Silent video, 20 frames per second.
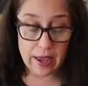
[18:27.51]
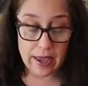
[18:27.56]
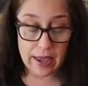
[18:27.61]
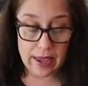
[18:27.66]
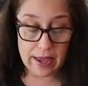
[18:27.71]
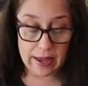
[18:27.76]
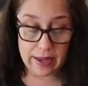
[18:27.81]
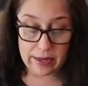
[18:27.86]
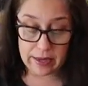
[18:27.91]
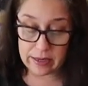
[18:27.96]

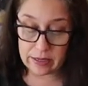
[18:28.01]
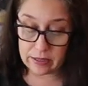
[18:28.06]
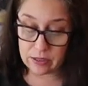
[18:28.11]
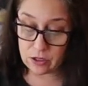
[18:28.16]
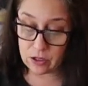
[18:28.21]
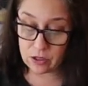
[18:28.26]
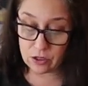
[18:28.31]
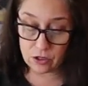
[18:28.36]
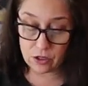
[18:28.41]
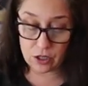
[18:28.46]

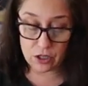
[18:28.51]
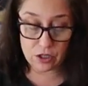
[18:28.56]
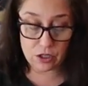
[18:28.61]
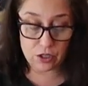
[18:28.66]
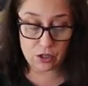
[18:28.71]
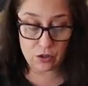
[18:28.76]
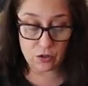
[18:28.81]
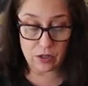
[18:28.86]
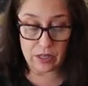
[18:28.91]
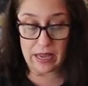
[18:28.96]
and
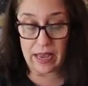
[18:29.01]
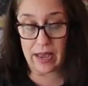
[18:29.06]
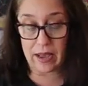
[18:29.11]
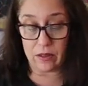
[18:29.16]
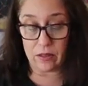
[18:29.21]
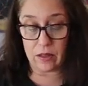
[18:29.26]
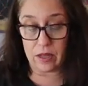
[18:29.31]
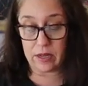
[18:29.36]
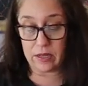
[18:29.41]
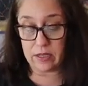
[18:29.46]
just do the
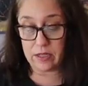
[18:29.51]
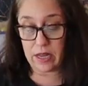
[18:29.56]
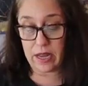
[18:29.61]
outlines.